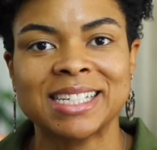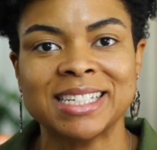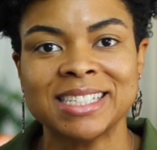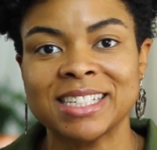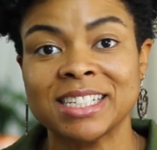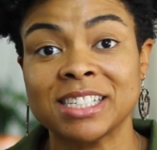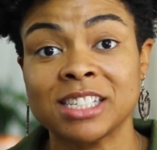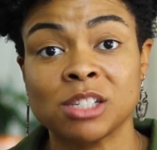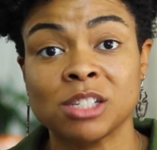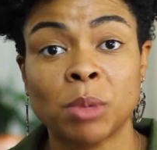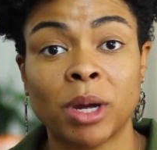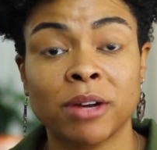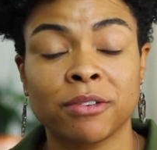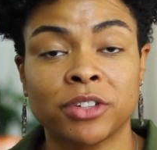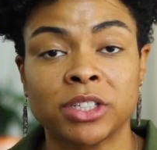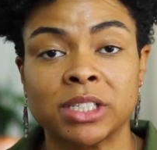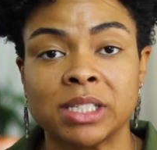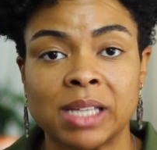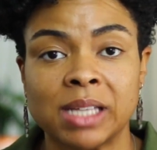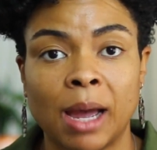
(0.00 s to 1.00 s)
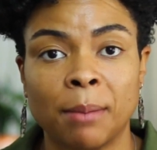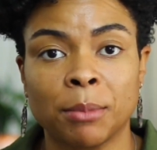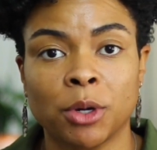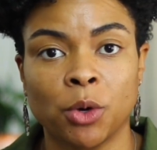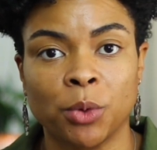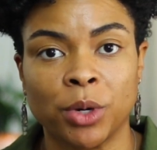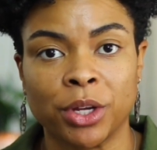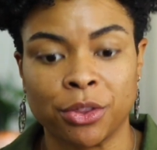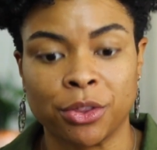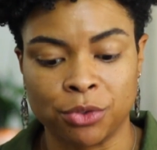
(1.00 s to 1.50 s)
Since this is my first time
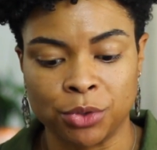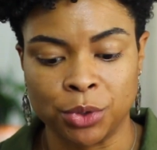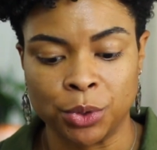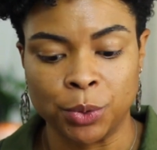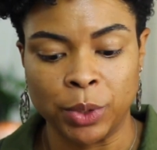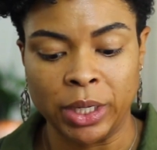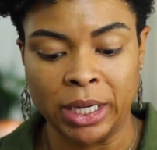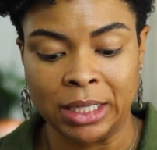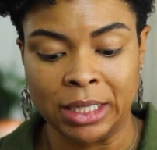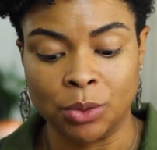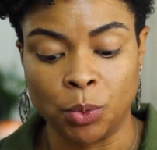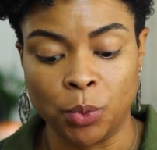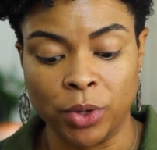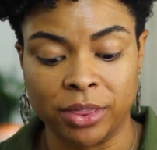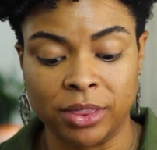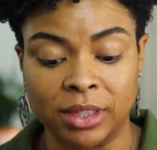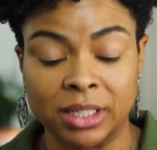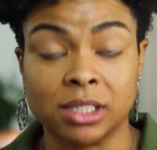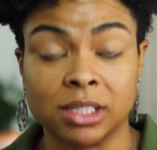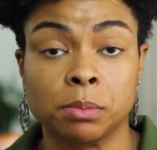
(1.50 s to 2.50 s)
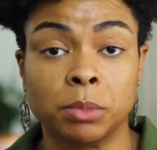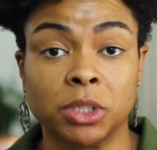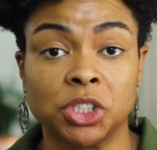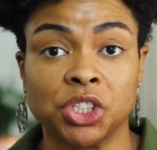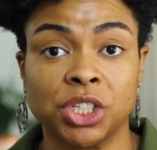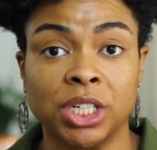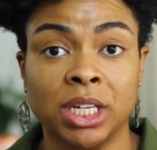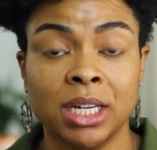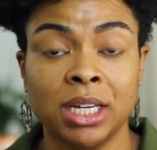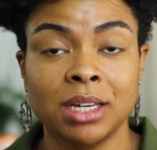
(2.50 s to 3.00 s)
going through it with this
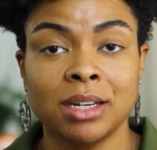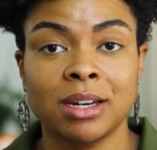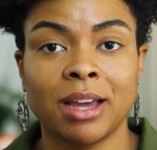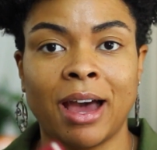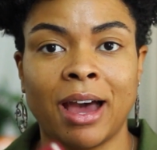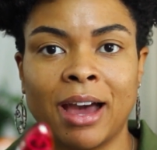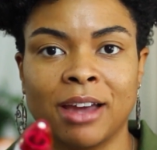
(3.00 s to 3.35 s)
machine,